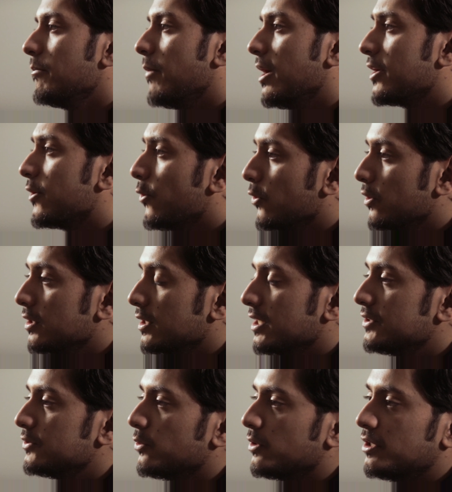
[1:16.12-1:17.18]
My goal
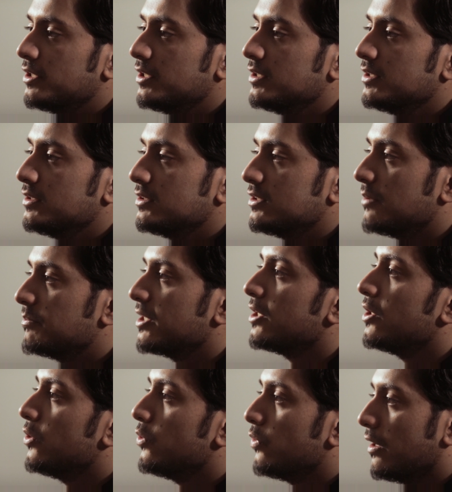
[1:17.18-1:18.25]
is to learn
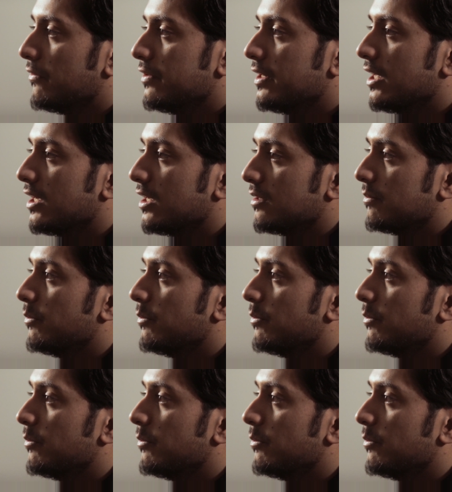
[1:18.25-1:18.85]
something new every day,